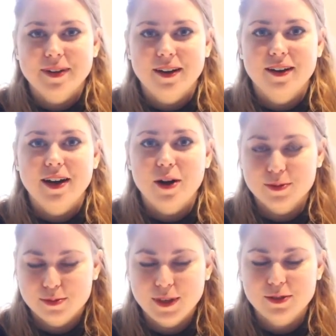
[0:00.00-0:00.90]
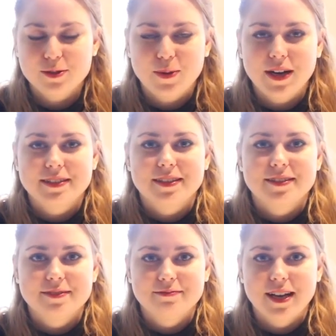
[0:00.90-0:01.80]
I was really surprised that
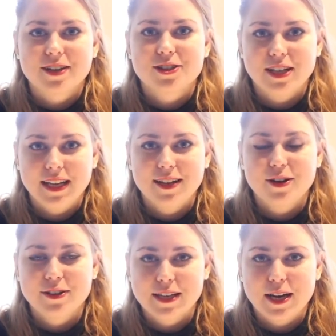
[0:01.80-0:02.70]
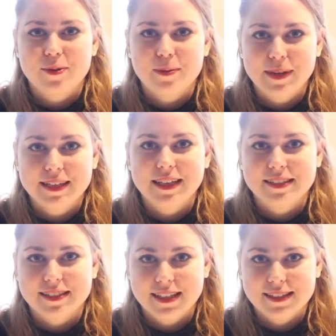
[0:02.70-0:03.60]
actually learning Arabic
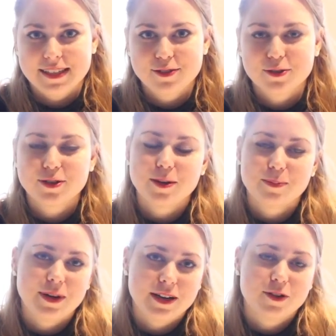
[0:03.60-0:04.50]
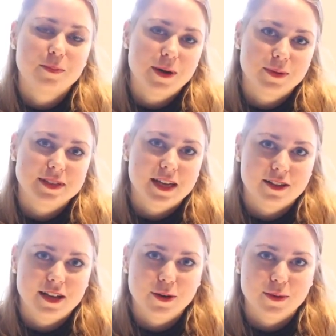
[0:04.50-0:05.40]
is easy to compare with
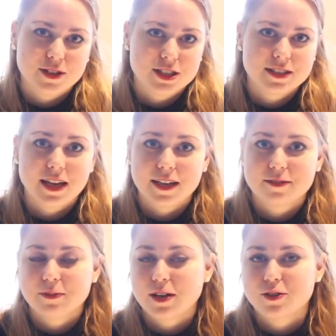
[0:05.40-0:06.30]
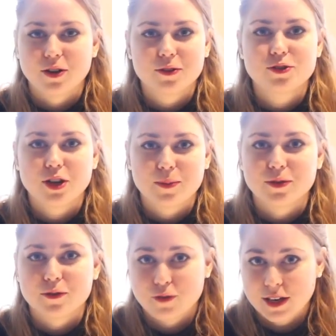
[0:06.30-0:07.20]
other languages like, I don't know,
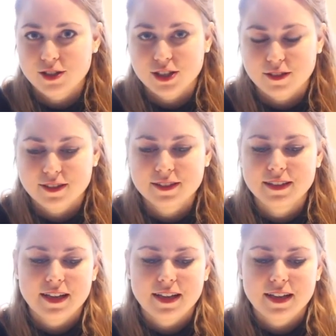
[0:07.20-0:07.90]
German or French even.